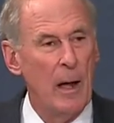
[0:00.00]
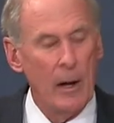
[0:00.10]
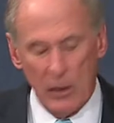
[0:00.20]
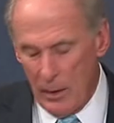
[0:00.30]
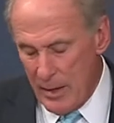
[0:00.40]

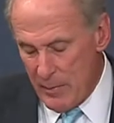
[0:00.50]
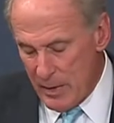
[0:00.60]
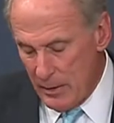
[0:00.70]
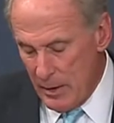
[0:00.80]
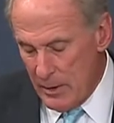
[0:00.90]
are
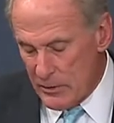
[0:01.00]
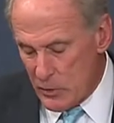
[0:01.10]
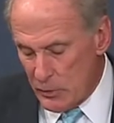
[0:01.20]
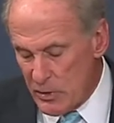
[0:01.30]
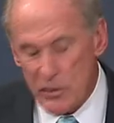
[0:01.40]
claiming
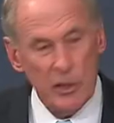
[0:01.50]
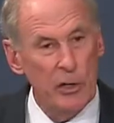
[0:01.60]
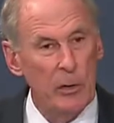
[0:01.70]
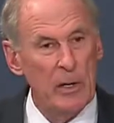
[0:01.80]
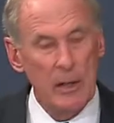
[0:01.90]
Social
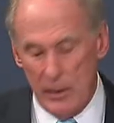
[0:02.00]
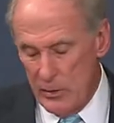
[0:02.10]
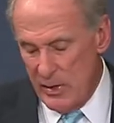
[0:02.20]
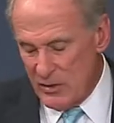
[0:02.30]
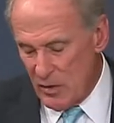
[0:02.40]
Security
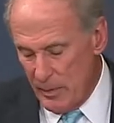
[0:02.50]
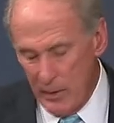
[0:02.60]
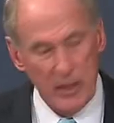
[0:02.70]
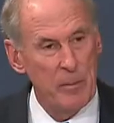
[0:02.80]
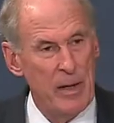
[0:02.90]

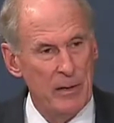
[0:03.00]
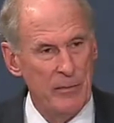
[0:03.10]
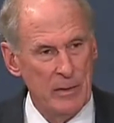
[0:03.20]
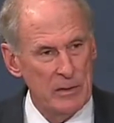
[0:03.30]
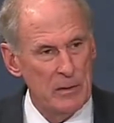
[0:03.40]
disability
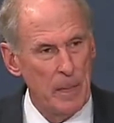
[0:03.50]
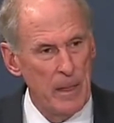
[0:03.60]
benefits.